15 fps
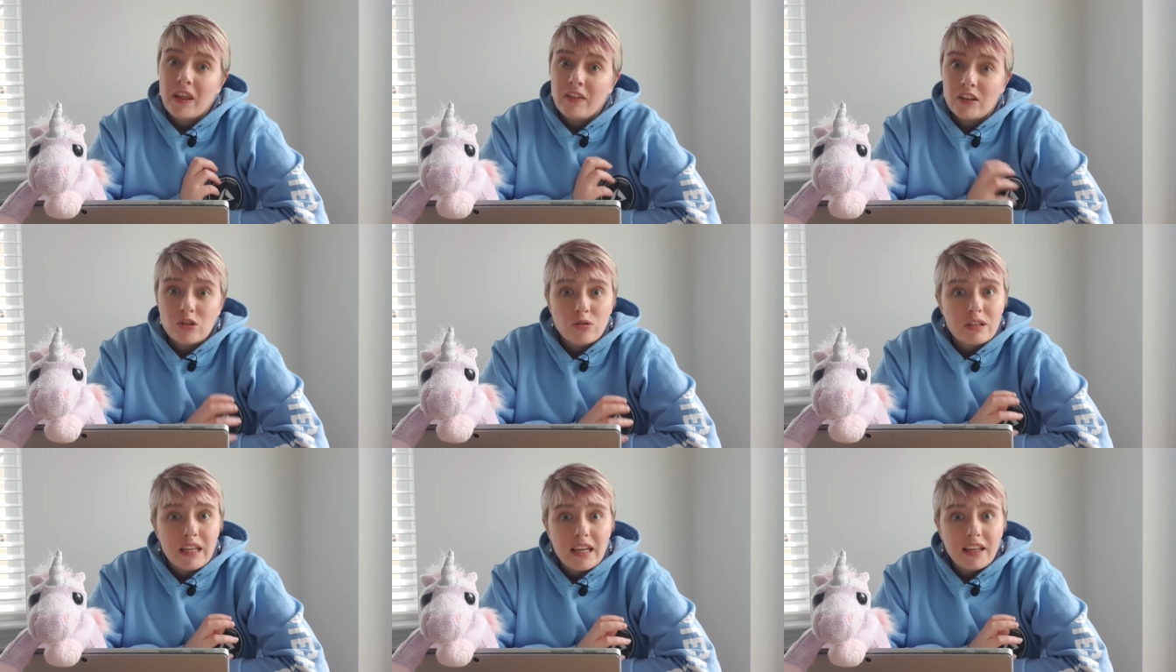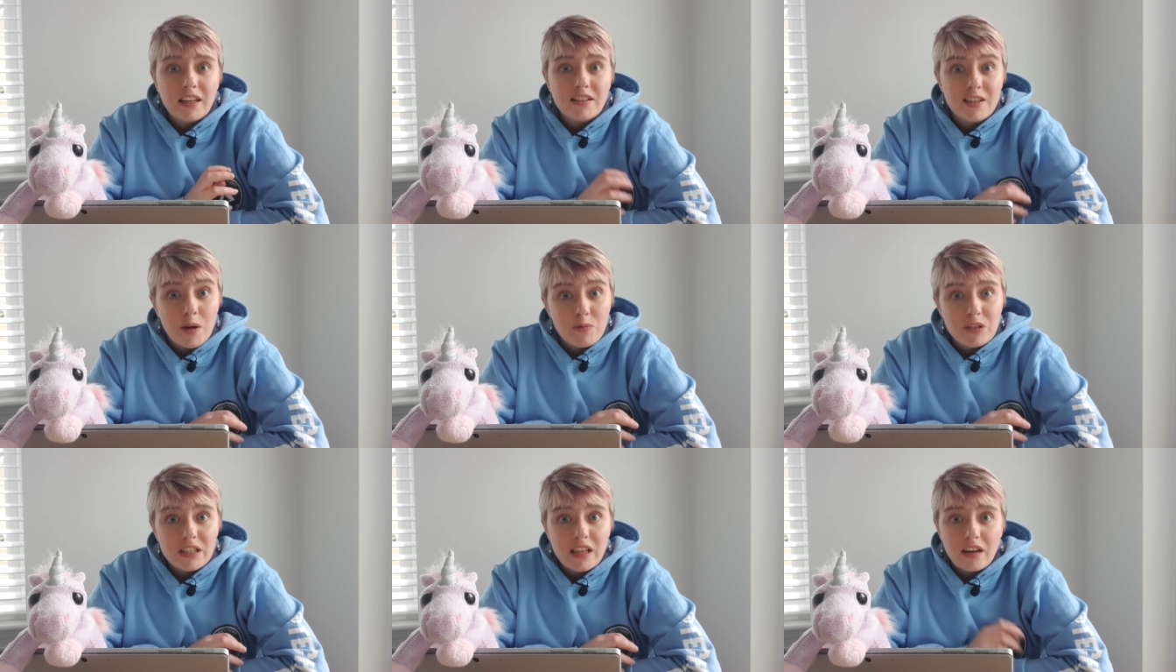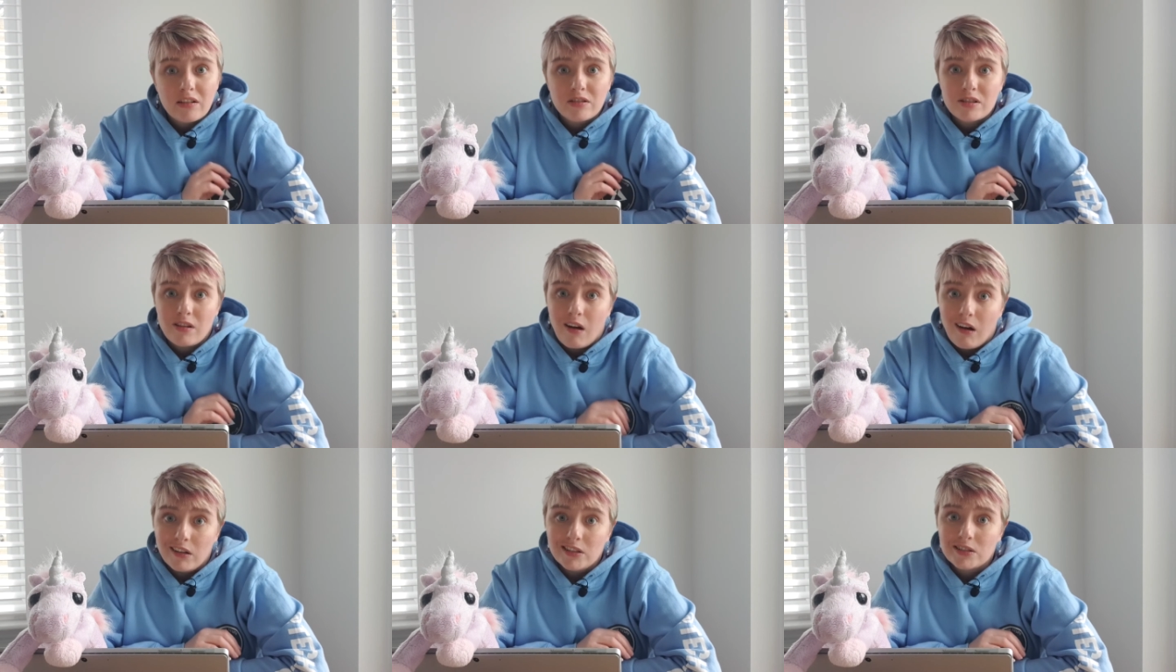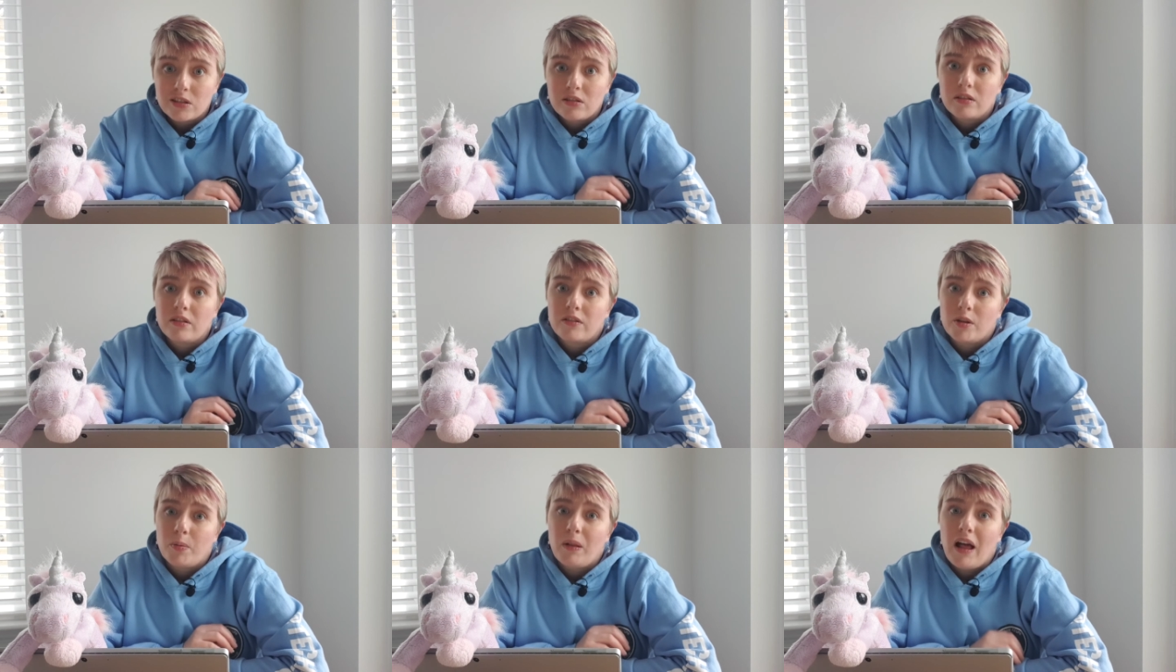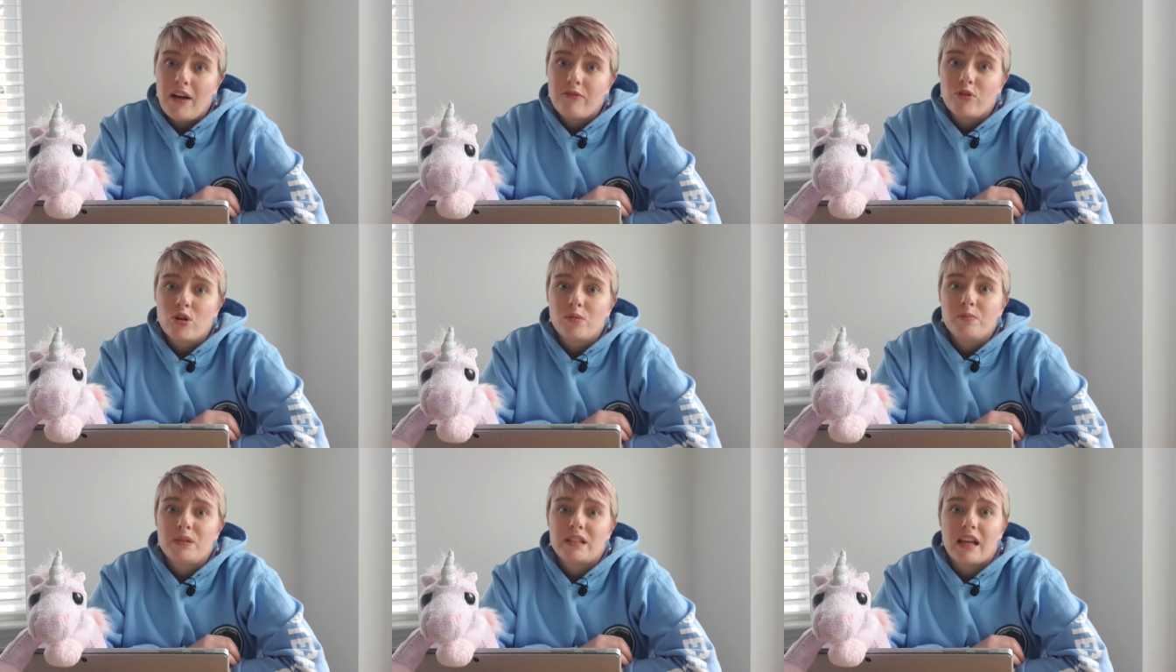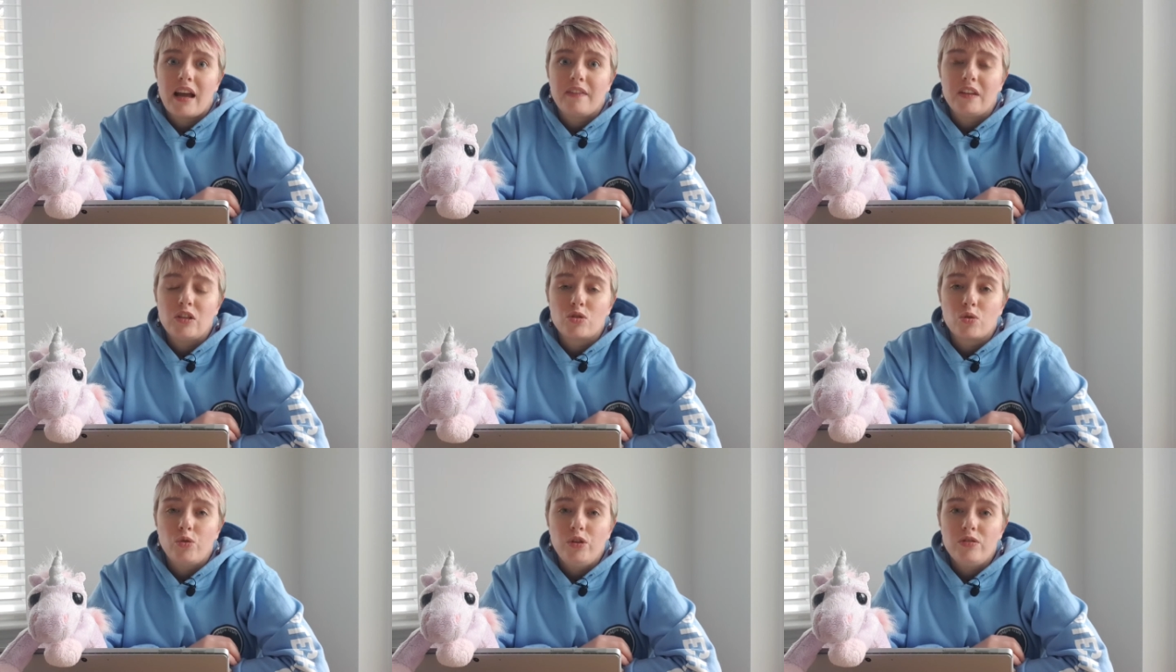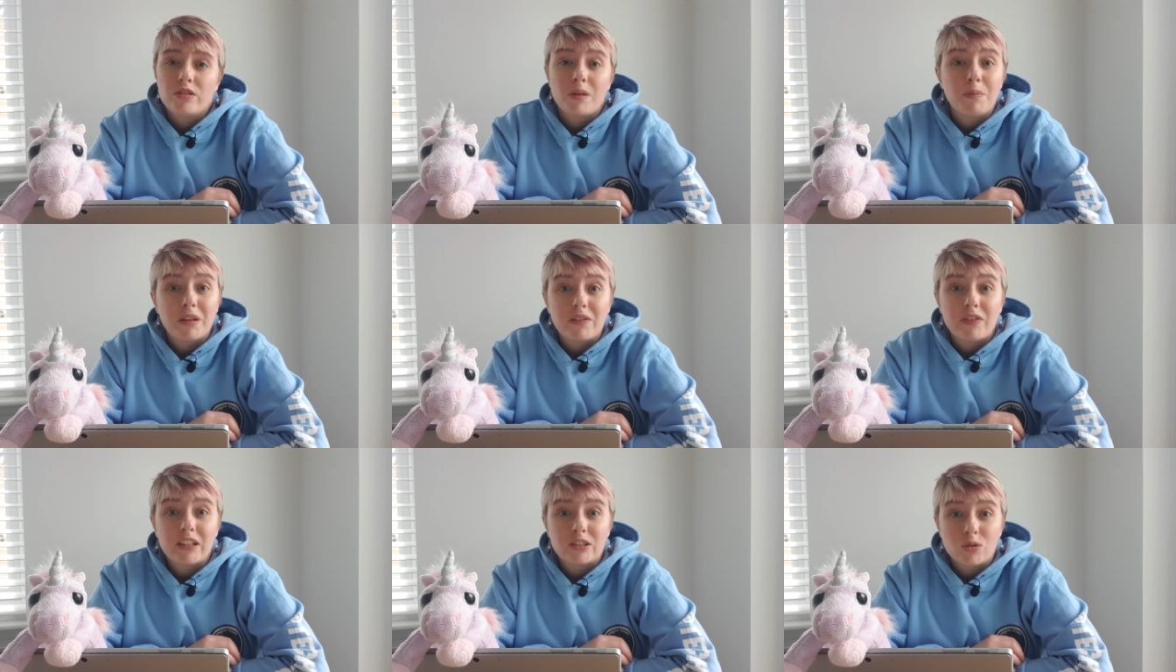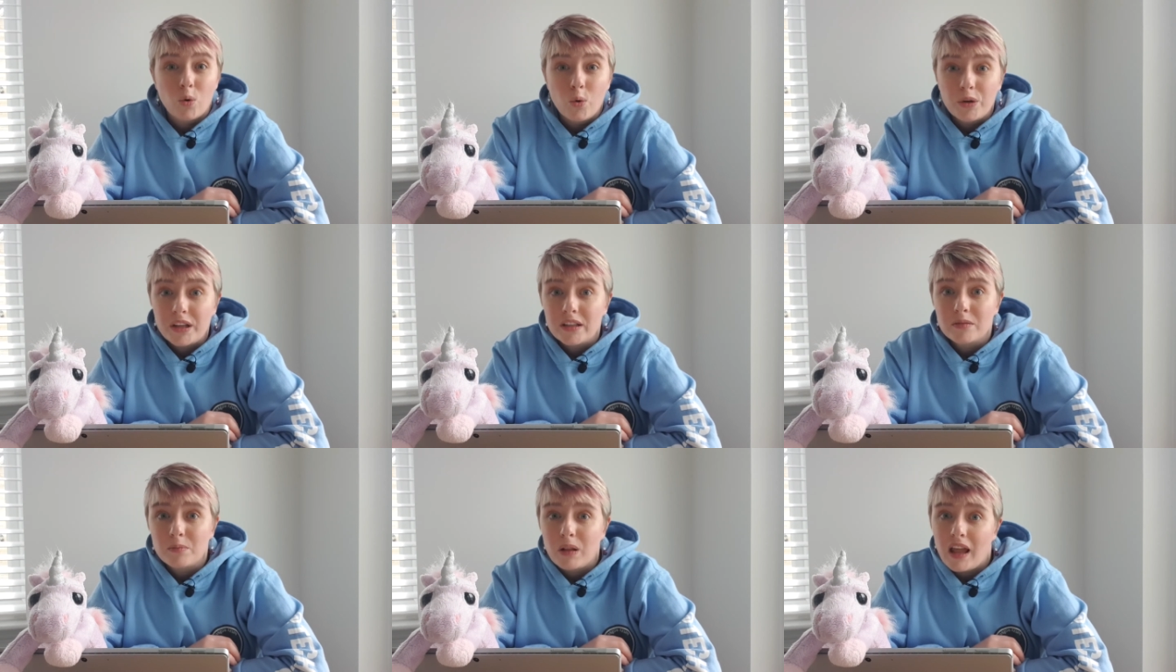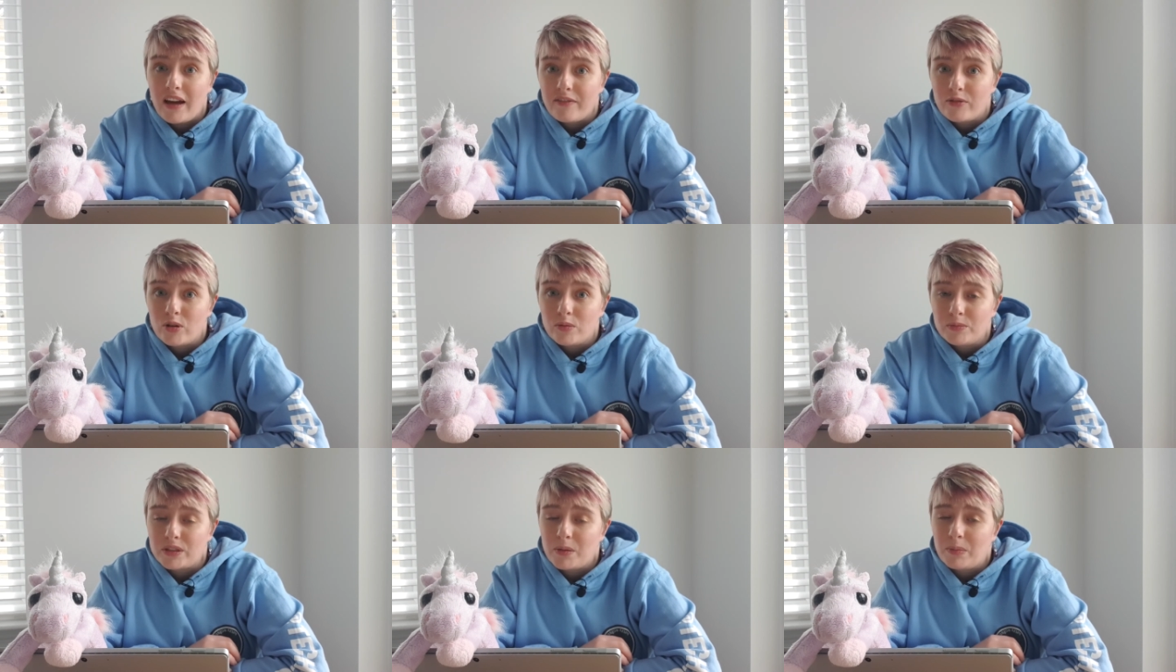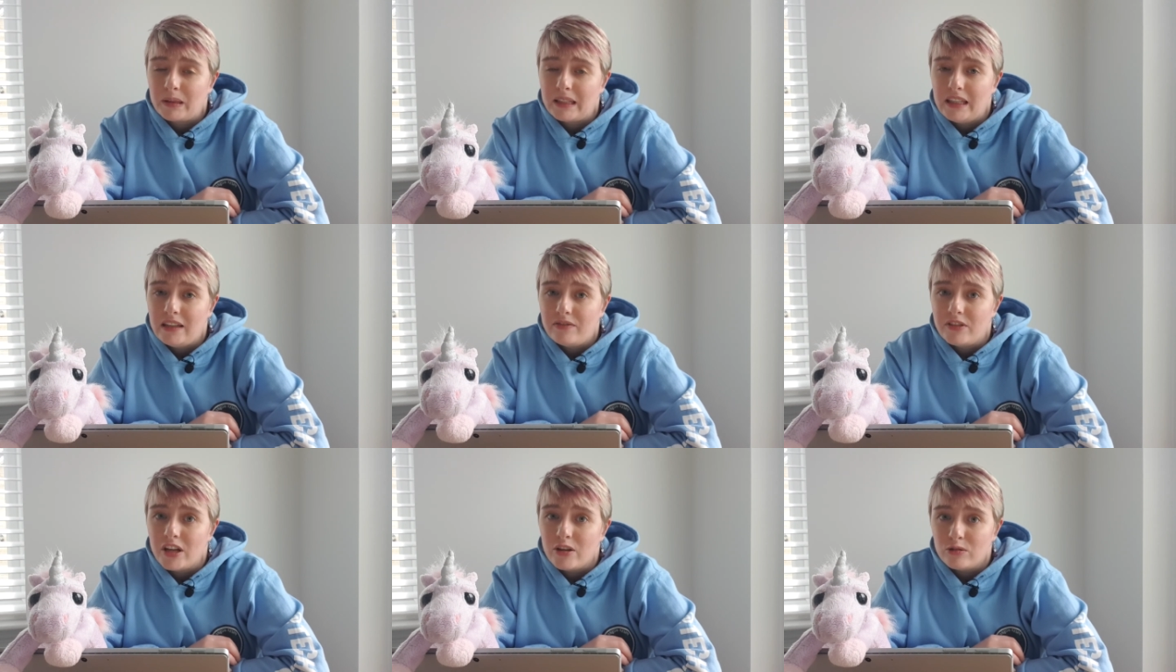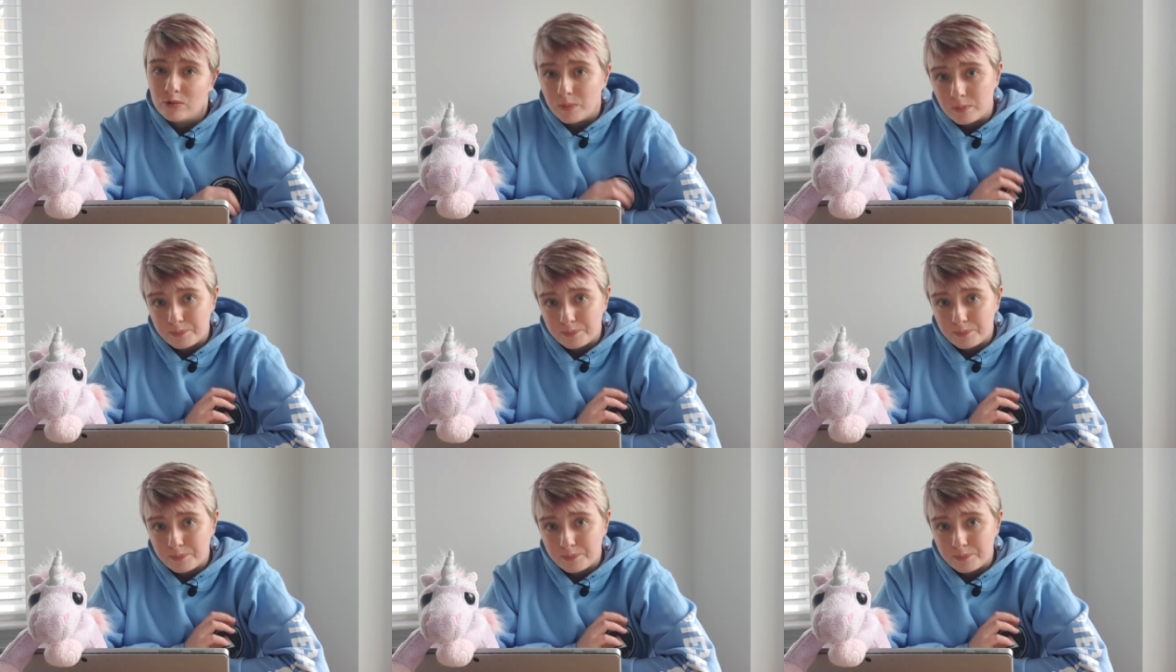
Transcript: They do take you downstairs under the platforms, and they show you some of the Victorian platforms, I believe now,